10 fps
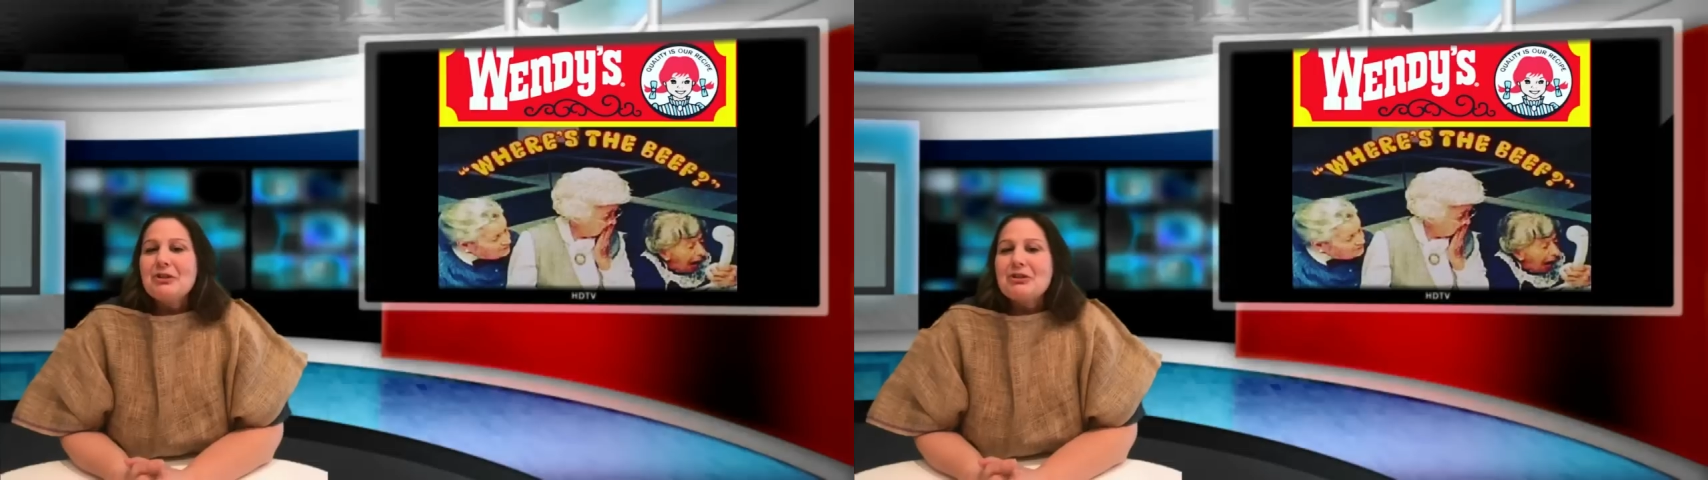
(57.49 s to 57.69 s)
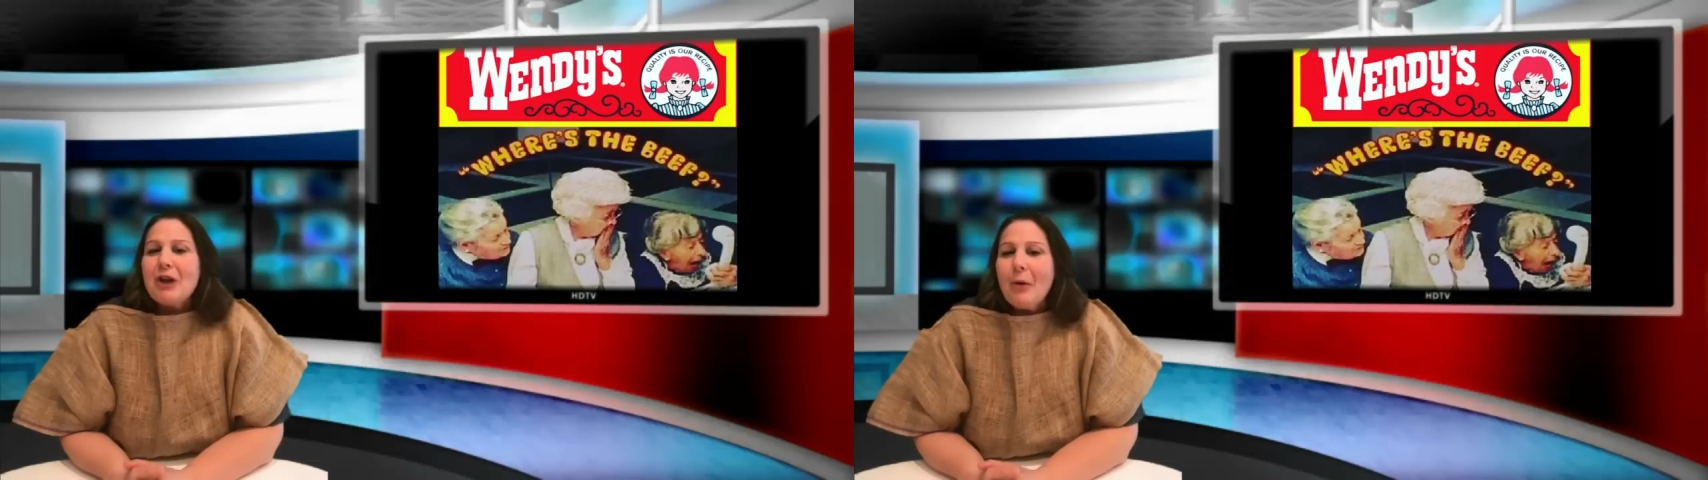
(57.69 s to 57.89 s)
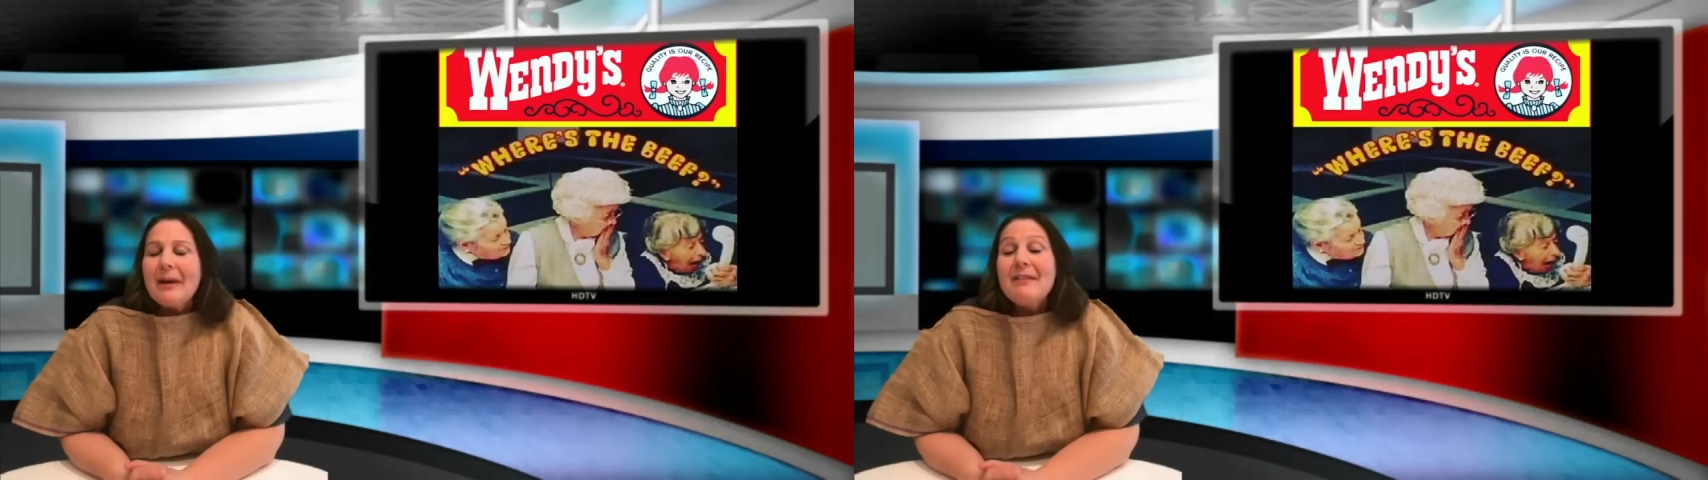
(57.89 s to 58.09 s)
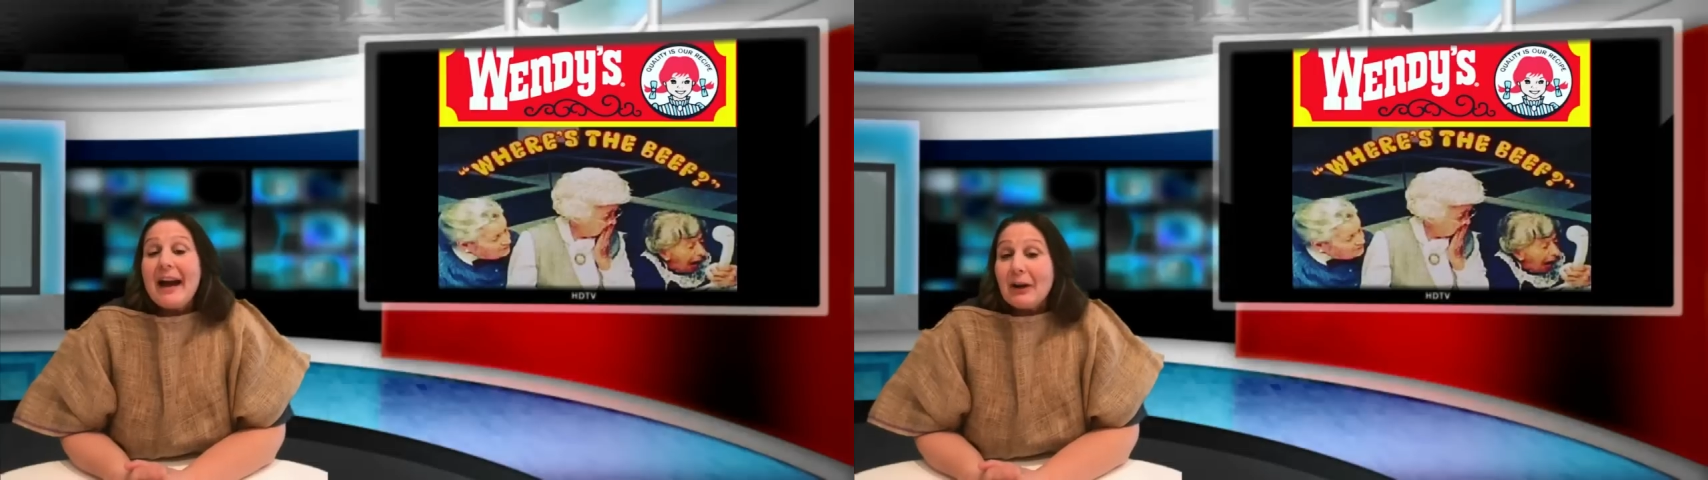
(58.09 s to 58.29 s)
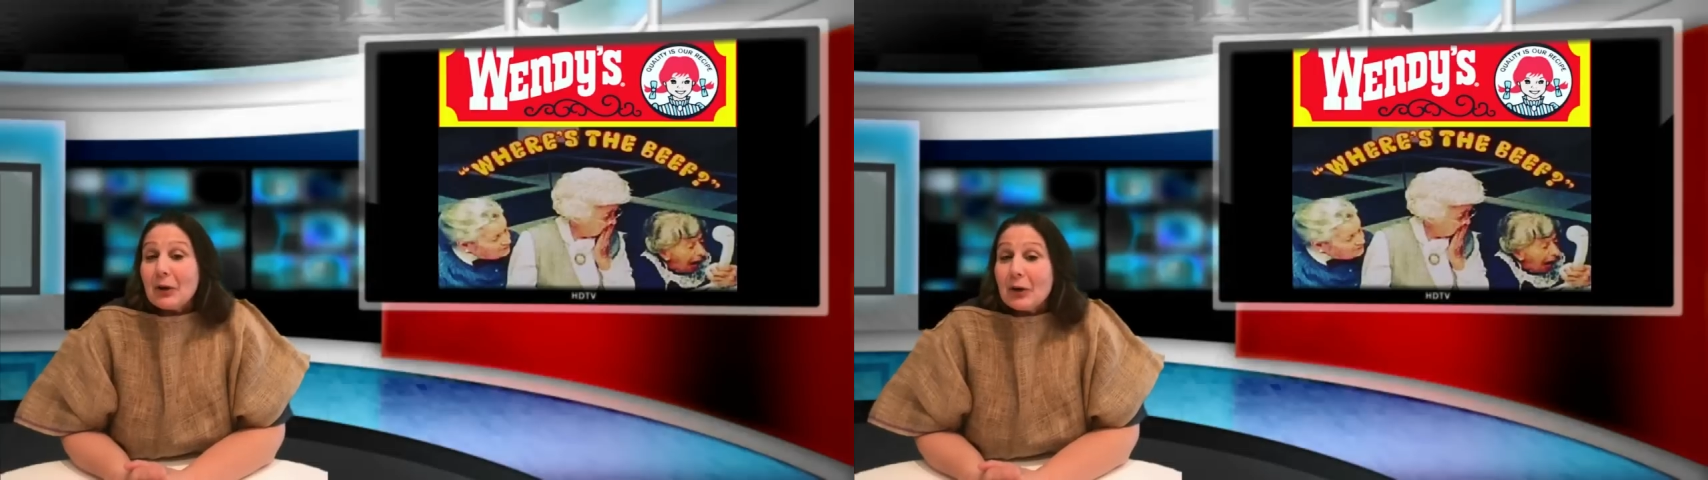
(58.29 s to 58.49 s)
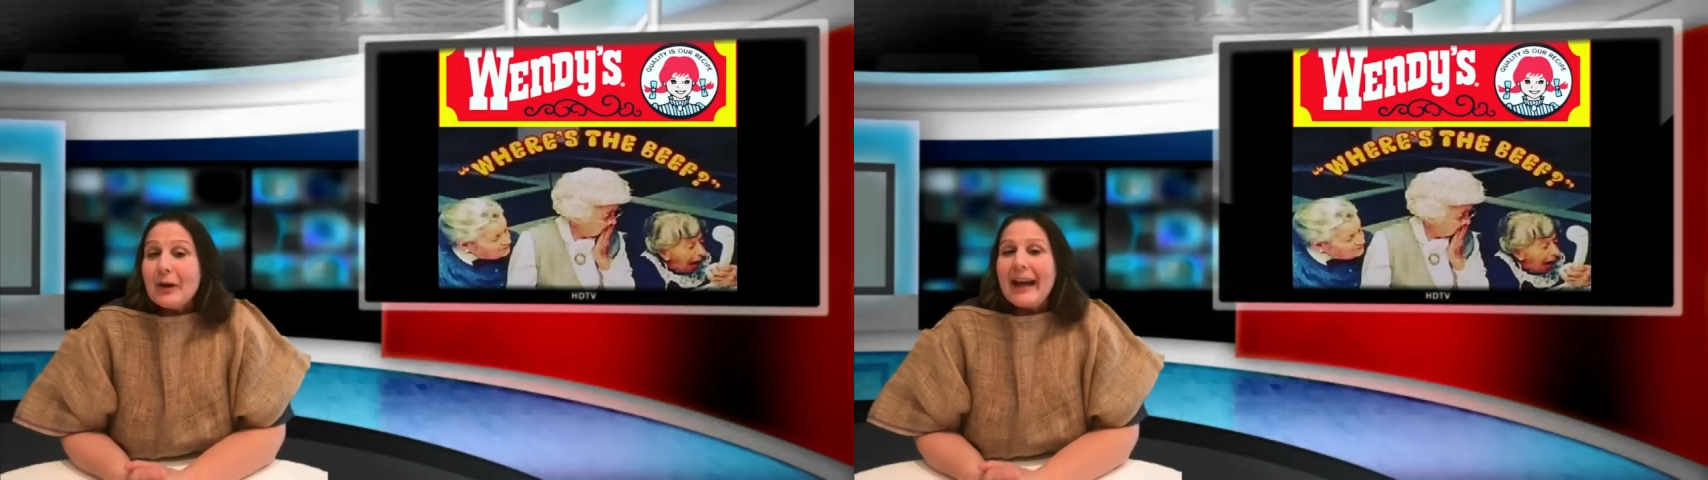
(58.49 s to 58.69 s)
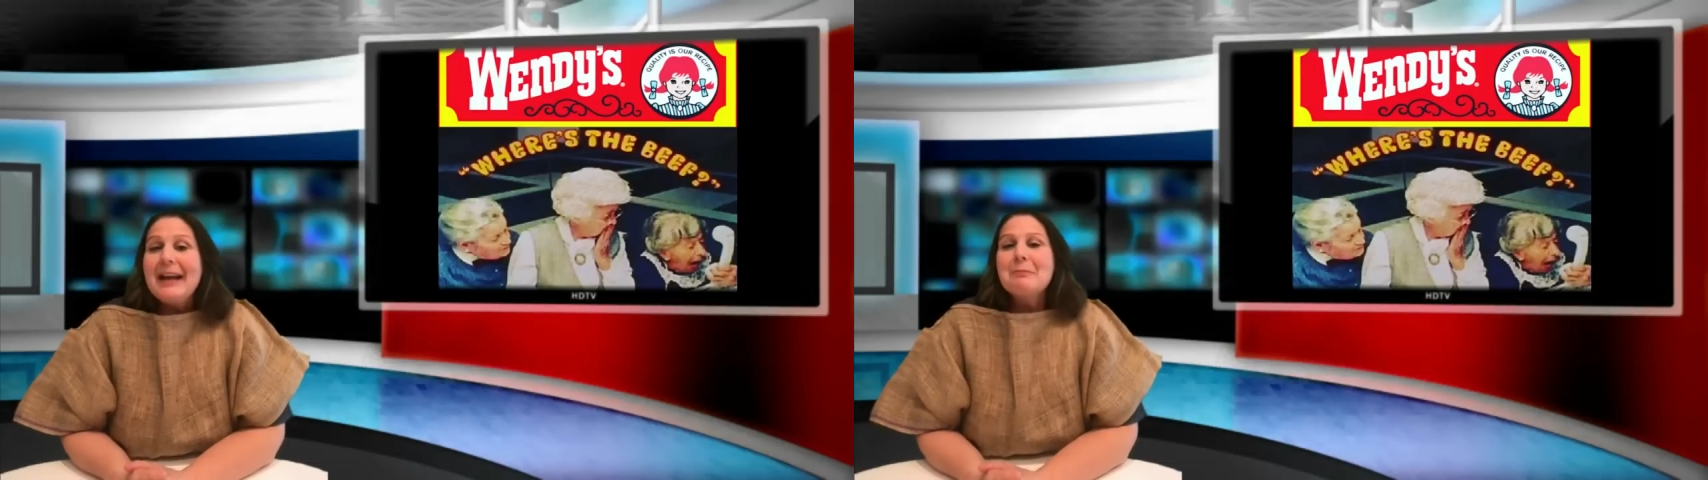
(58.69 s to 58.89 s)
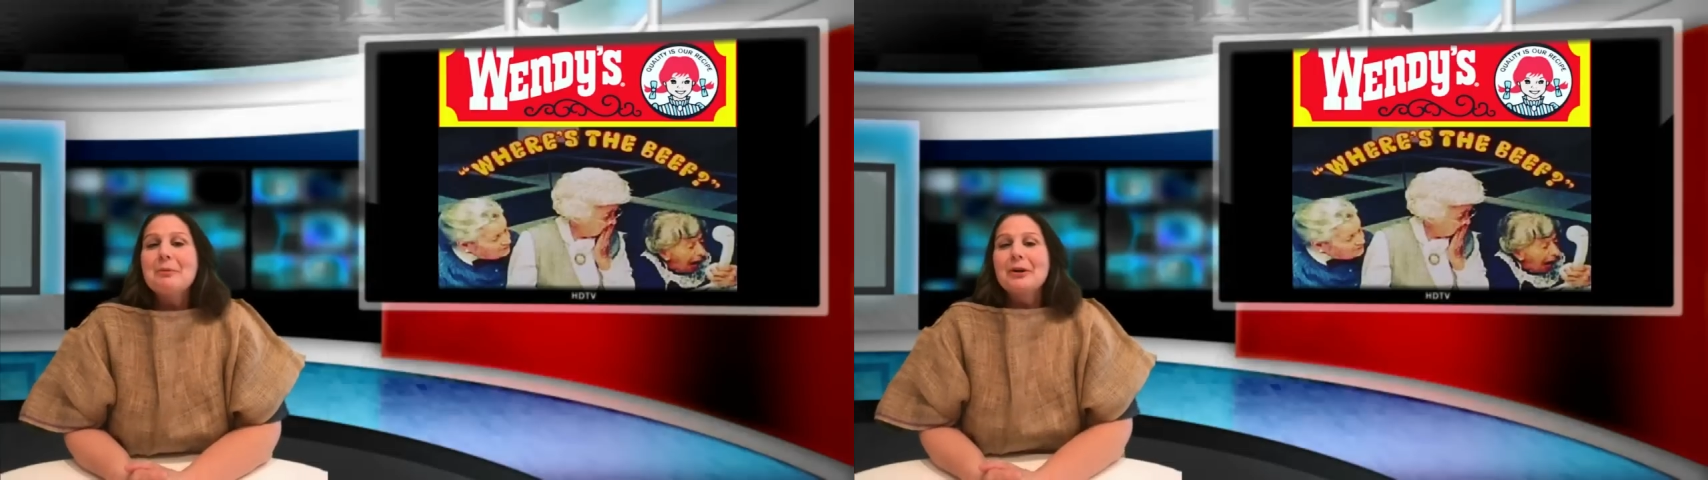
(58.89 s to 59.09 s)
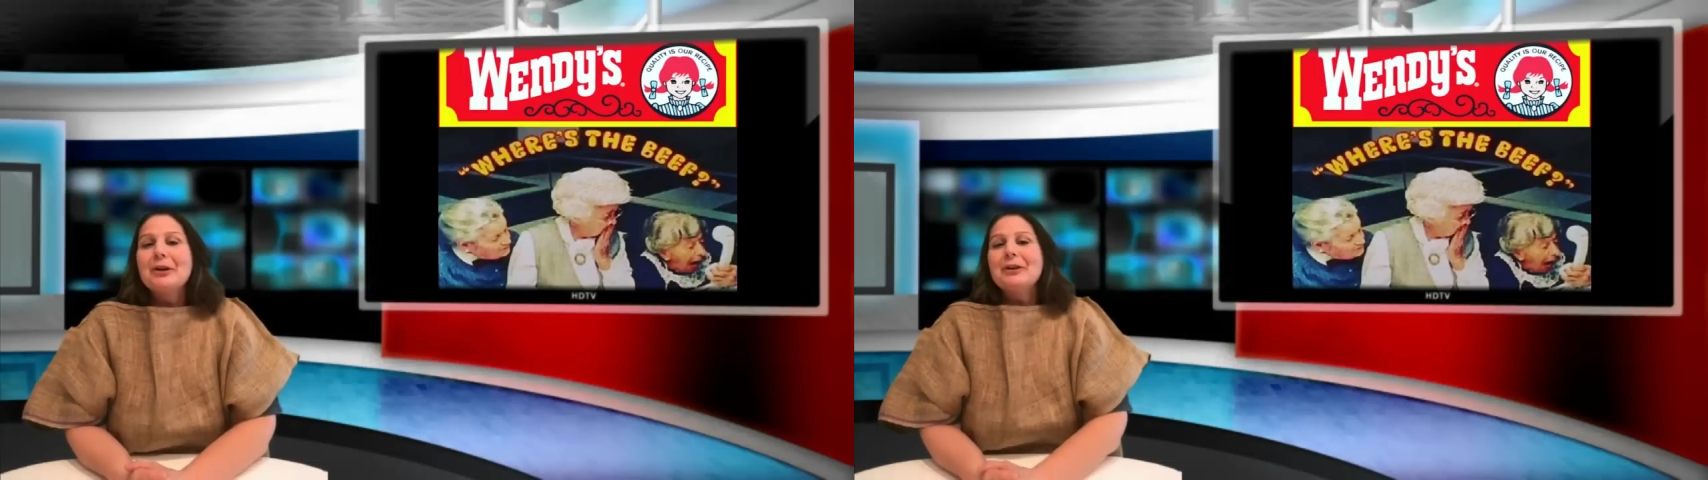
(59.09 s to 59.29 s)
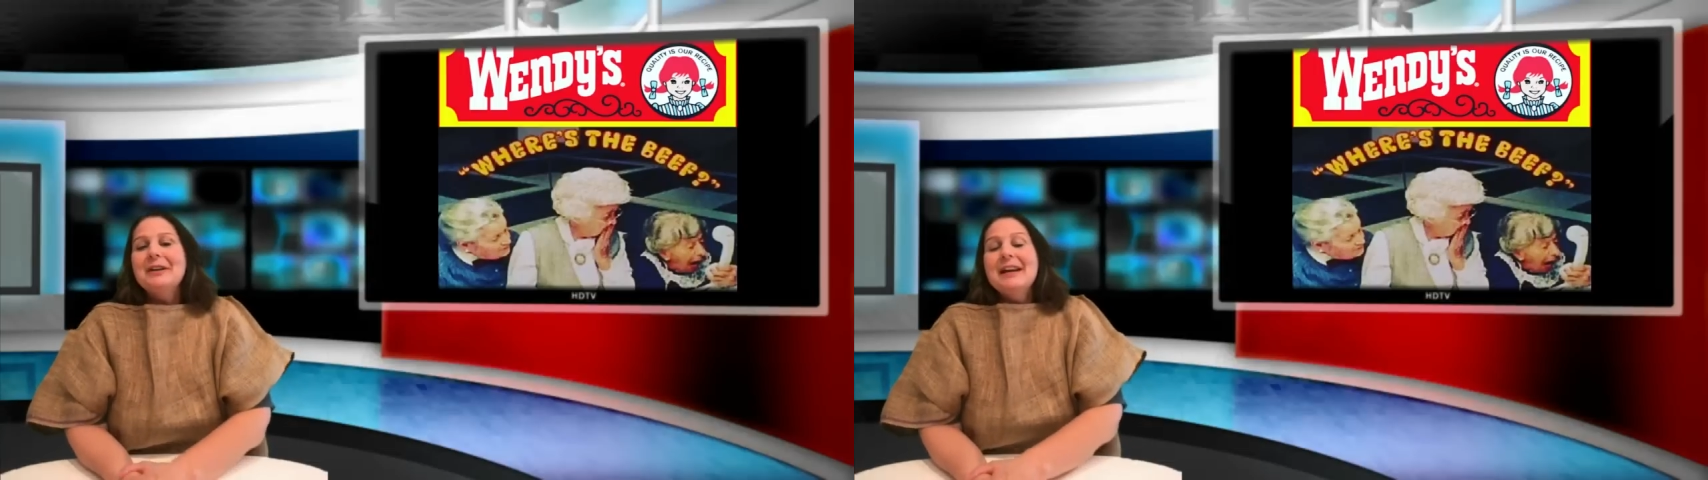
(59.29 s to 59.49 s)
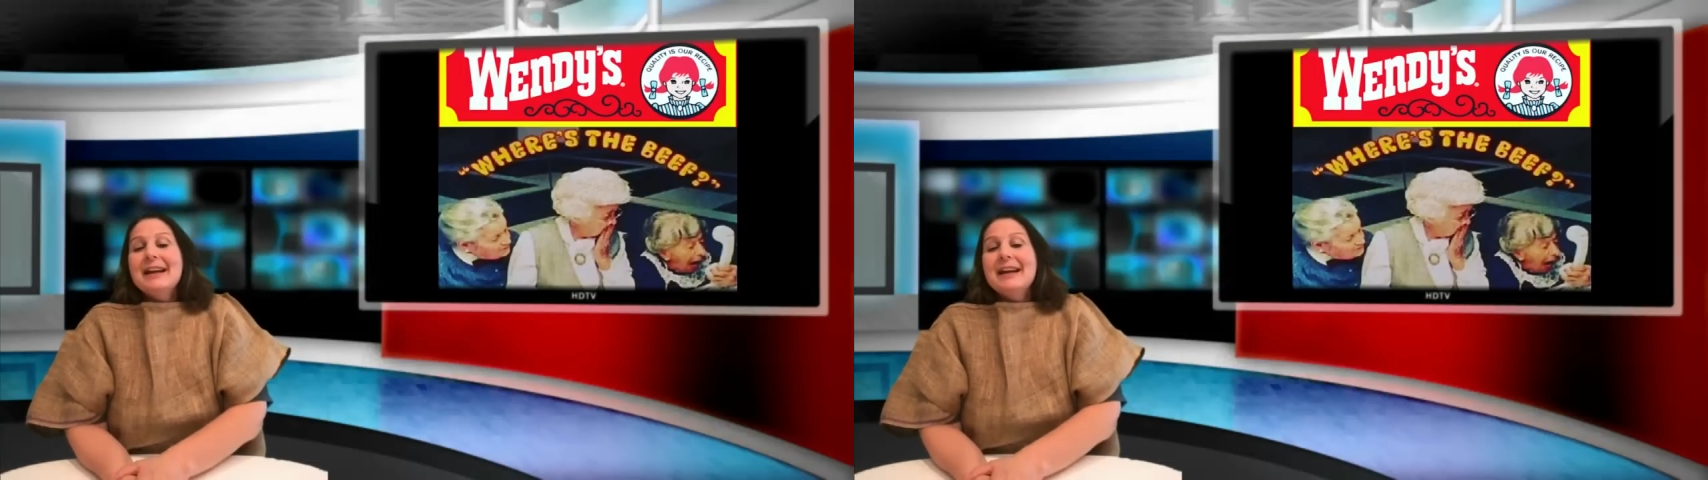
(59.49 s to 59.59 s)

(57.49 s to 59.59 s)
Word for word: showing that her hamburger,